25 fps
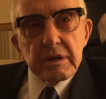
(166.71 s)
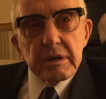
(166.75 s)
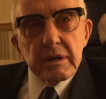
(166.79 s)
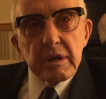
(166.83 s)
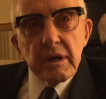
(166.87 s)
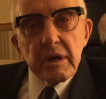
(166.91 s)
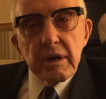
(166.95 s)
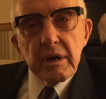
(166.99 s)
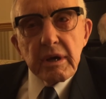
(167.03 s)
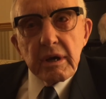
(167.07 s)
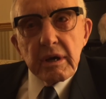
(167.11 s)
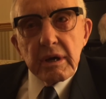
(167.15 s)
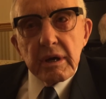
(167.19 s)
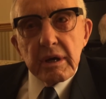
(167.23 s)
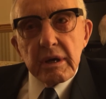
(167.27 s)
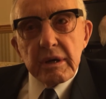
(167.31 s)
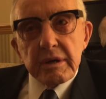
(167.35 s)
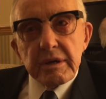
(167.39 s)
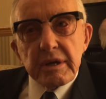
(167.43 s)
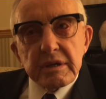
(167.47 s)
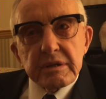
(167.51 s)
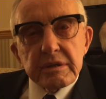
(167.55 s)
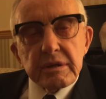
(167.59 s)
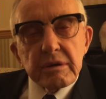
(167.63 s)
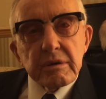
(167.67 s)
And
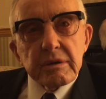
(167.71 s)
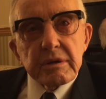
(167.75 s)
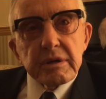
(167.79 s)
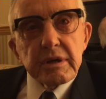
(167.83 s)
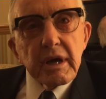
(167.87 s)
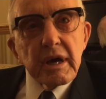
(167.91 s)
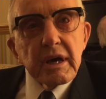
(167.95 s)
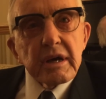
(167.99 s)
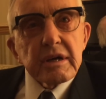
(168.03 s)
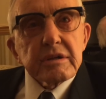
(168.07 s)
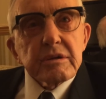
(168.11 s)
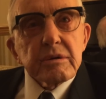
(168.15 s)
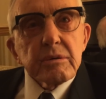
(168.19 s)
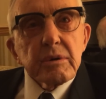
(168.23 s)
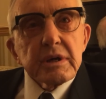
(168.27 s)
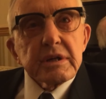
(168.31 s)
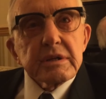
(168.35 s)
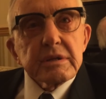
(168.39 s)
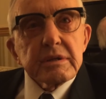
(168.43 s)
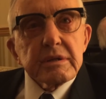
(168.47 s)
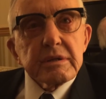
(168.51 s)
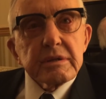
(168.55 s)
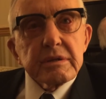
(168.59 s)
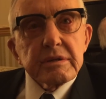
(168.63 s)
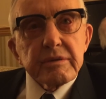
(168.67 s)
it doesn't hurt to ask
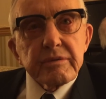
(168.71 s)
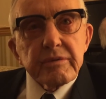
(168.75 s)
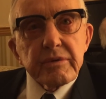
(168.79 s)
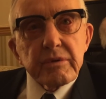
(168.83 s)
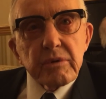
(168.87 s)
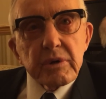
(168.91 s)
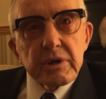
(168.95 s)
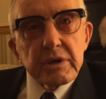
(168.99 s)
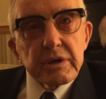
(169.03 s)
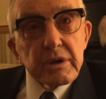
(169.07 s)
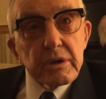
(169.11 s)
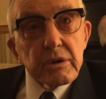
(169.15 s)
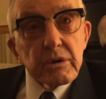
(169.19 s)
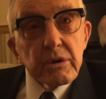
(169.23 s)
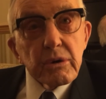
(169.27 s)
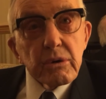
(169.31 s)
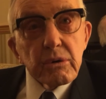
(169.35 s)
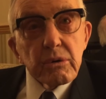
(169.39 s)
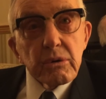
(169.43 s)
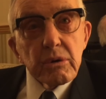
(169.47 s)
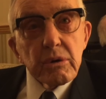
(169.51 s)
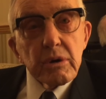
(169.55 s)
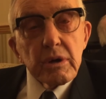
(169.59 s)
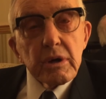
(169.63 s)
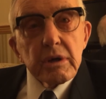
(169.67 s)
questions if you want to
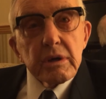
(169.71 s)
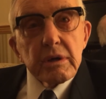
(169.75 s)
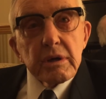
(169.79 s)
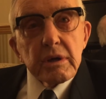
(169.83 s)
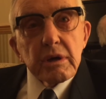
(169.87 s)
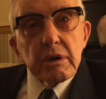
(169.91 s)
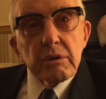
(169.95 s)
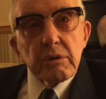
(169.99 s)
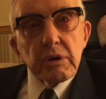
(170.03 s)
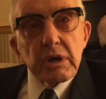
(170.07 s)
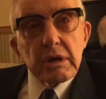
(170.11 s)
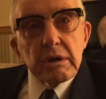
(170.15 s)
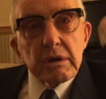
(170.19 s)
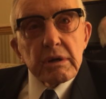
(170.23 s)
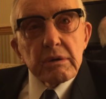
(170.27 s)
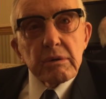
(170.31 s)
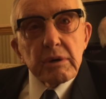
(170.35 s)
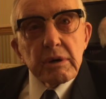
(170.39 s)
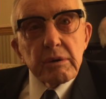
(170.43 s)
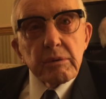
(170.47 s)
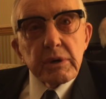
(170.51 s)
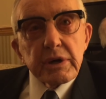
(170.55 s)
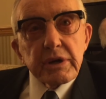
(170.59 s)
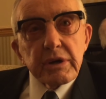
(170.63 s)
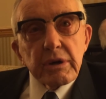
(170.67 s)
know
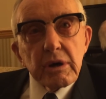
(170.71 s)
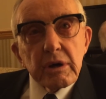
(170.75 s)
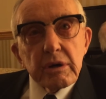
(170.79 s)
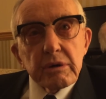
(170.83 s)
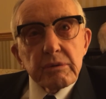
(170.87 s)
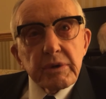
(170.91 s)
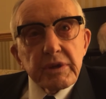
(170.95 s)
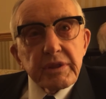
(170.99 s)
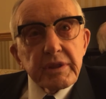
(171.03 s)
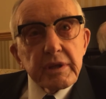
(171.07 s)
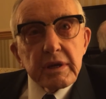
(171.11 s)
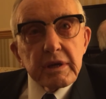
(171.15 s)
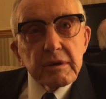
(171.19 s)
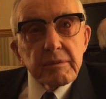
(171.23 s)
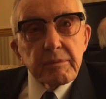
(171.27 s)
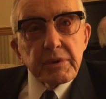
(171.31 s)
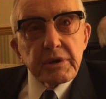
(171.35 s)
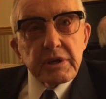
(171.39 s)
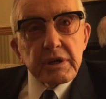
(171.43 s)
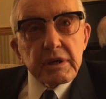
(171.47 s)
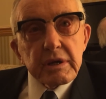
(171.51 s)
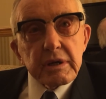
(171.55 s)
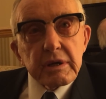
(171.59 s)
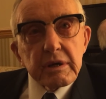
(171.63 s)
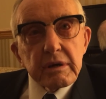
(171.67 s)
what went on with any
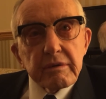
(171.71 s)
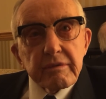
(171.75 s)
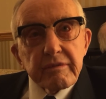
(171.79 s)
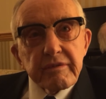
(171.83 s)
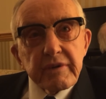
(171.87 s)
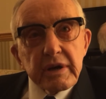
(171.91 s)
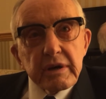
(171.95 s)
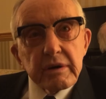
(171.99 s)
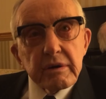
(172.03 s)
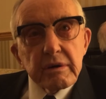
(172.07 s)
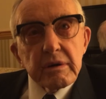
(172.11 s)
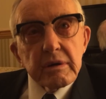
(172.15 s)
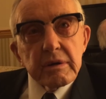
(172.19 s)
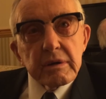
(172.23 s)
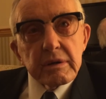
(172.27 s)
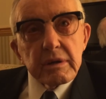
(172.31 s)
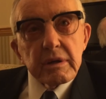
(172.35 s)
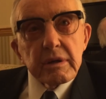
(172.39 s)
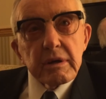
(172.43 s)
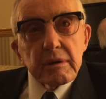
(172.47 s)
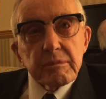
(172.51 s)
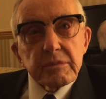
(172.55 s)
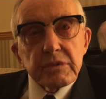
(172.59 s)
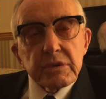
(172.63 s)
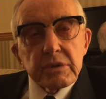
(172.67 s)
particular veteran.
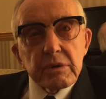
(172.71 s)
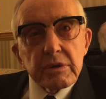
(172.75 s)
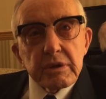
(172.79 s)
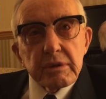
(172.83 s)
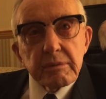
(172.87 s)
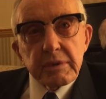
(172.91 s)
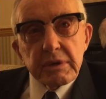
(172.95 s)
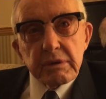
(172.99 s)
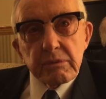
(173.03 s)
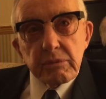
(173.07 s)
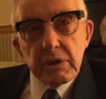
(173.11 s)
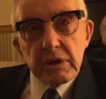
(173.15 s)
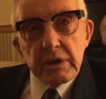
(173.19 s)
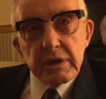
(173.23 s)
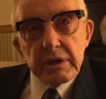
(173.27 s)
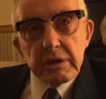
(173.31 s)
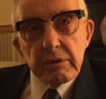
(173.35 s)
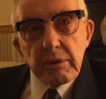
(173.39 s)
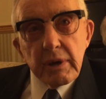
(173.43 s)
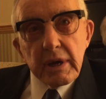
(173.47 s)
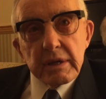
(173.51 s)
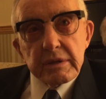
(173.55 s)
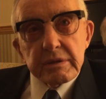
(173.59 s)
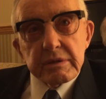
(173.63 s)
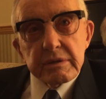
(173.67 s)
I'm sure they'd be willing
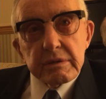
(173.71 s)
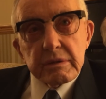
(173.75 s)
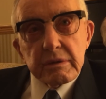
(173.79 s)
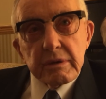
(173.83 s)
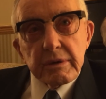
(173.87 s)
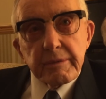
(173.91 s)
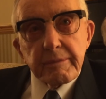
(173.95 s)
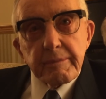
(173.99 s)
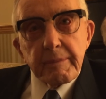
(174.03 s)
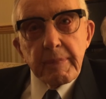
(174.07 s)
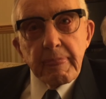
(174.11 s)
to answer.